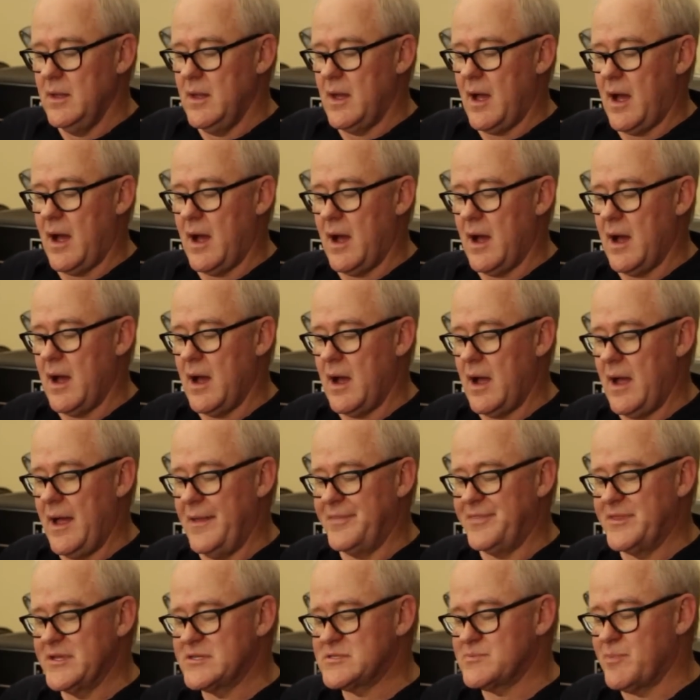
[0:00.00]

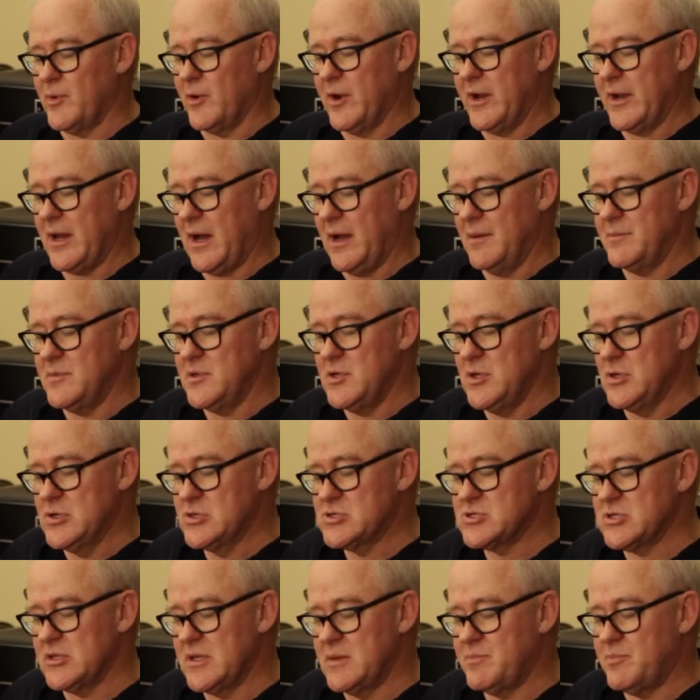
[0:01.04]
at this point, I'm
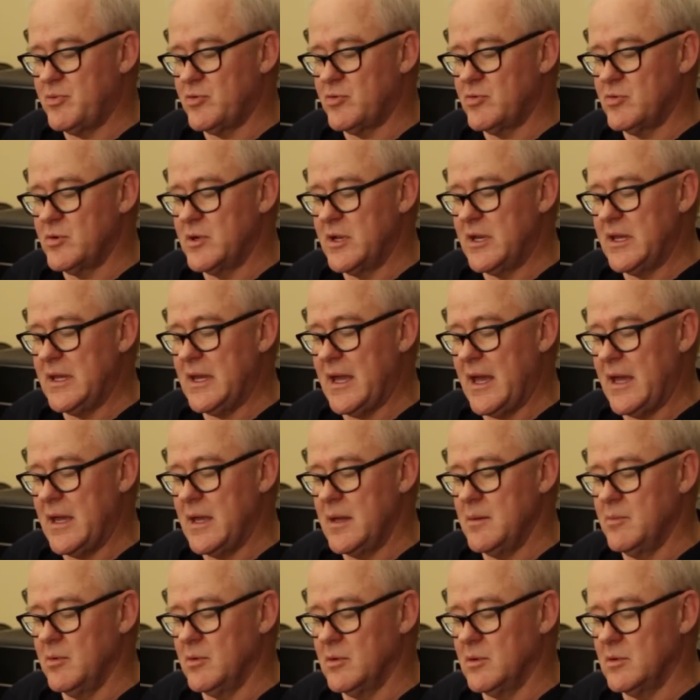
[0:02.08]
usually pretty
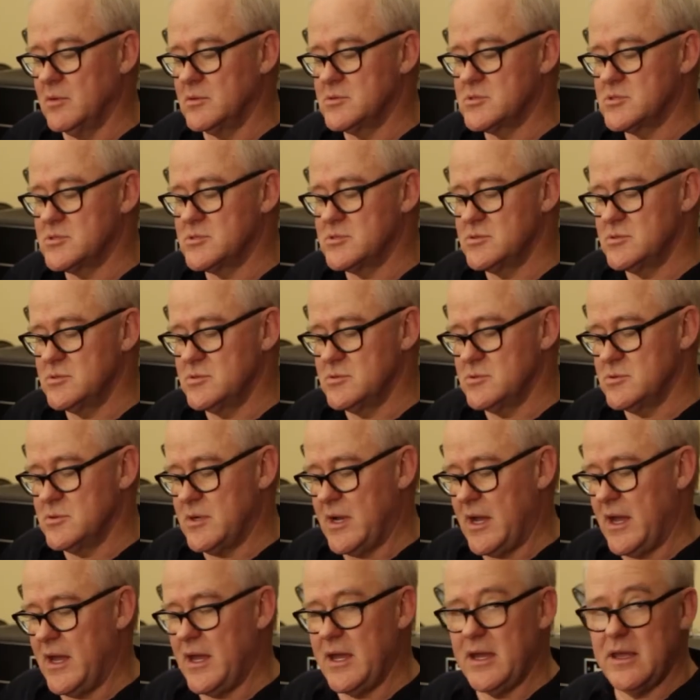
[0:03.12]
able to
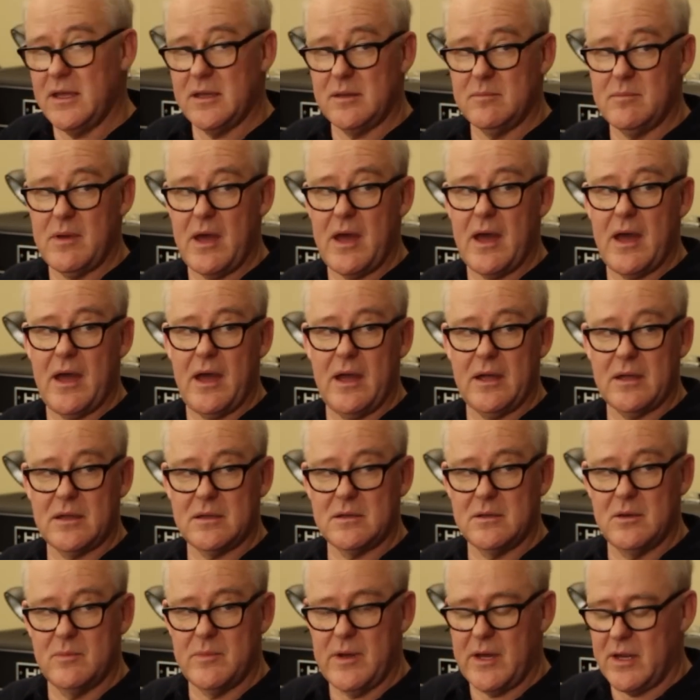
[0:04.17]
hang back
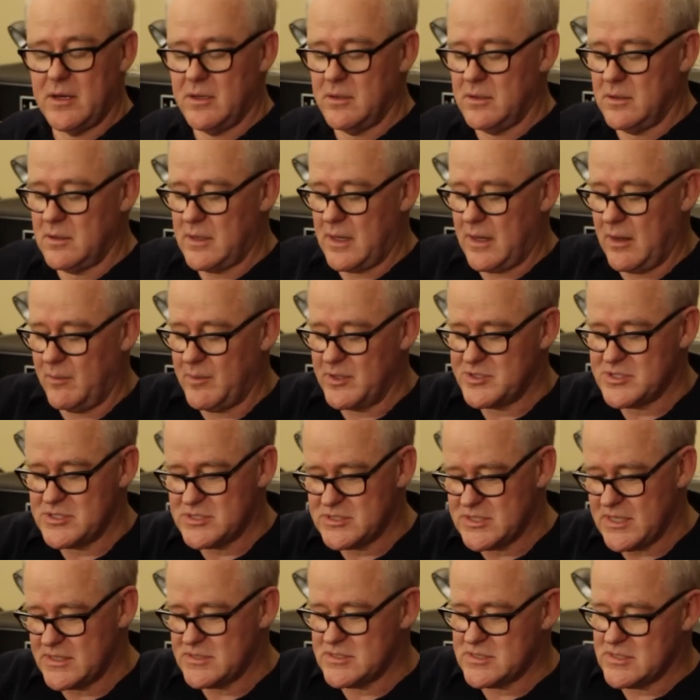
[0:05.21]
no matter how much
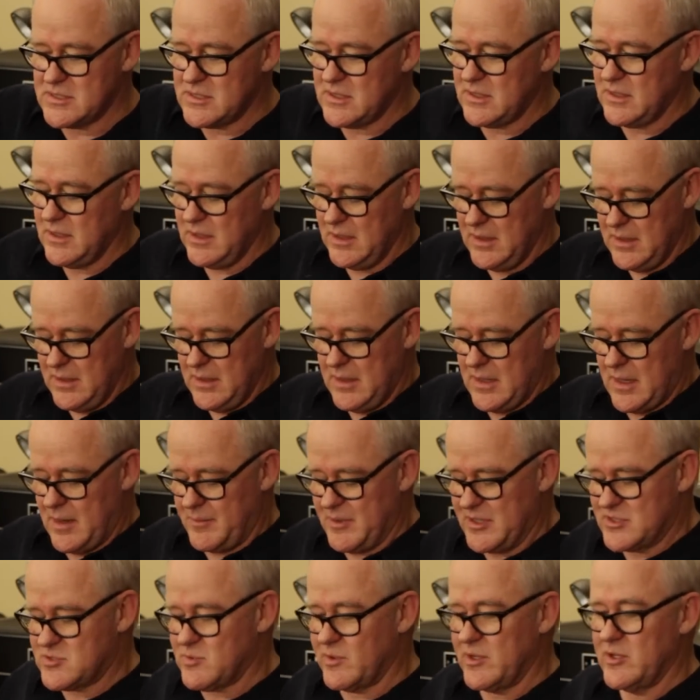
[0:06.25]
intensity. I
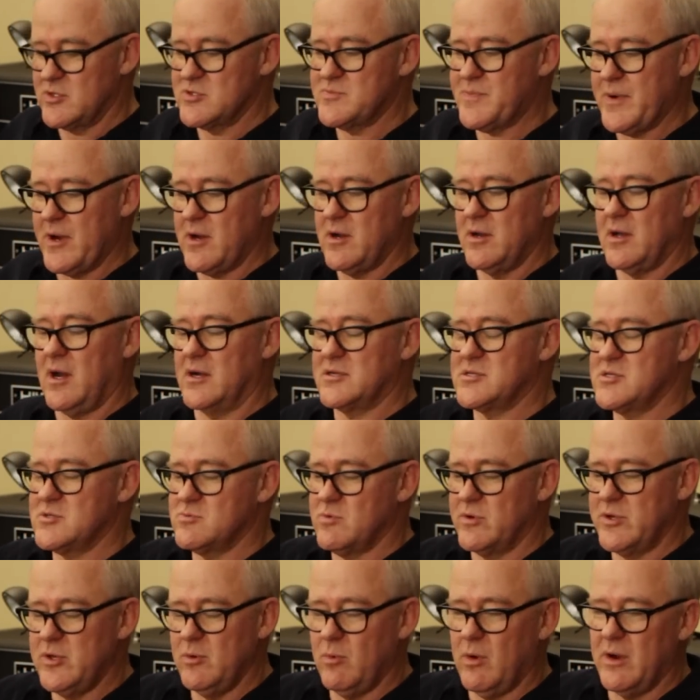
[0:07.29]
mean, it's one of those paradoxes
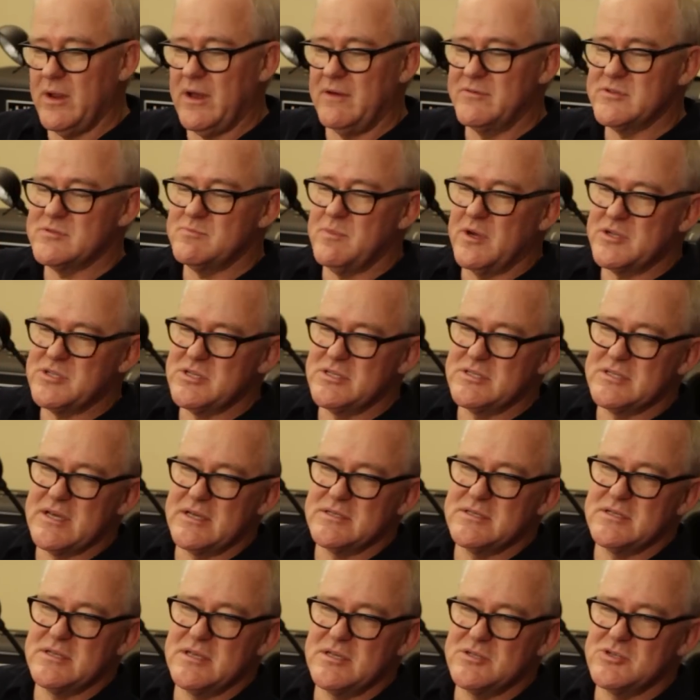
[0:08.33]
where you want to have as much
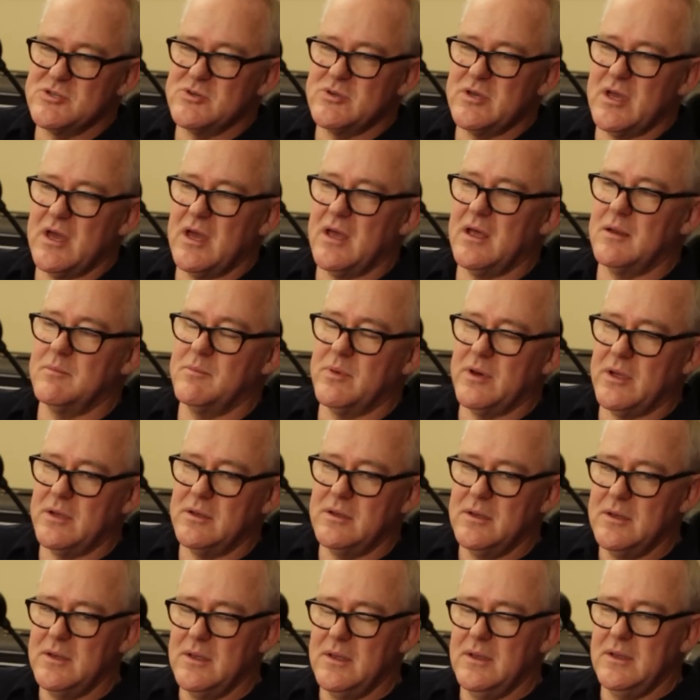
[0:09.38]
intensity as you can, but
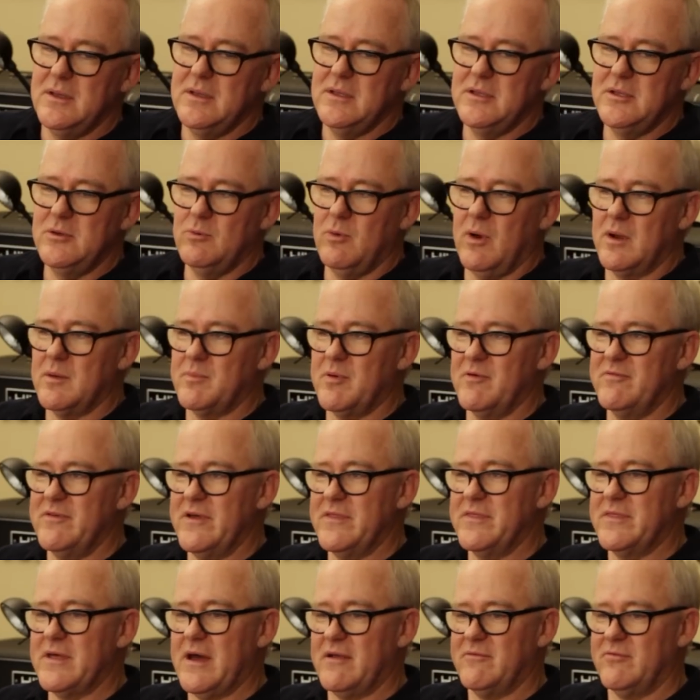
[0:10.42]
you want to
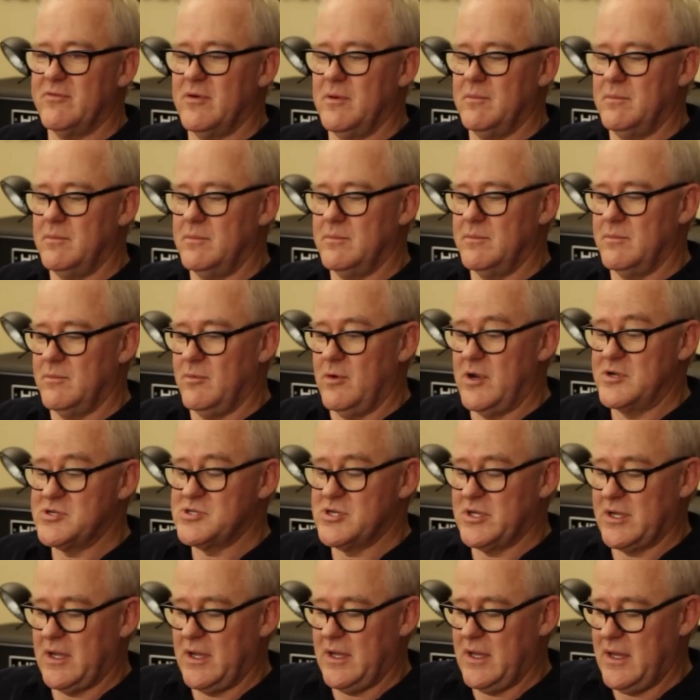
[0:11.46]
prevent that from
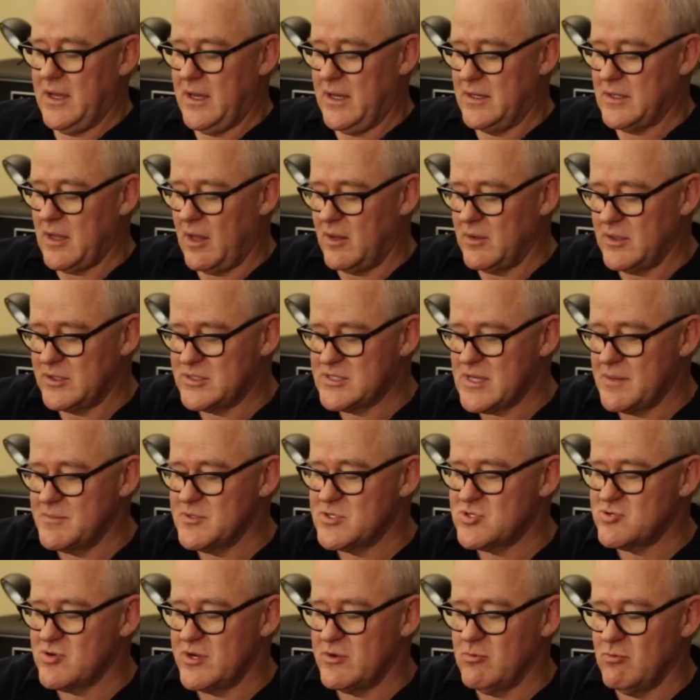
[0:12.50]
rushing ahead. I'll
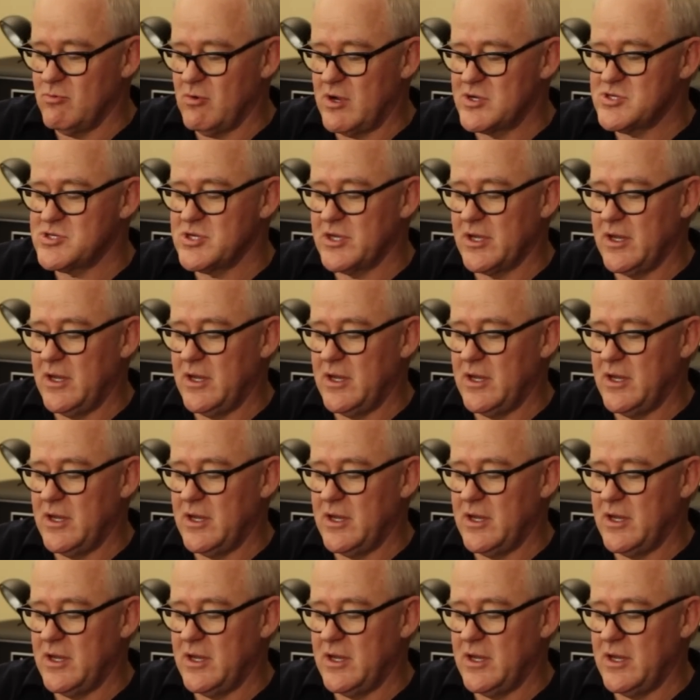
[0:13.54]
demonstrate rushing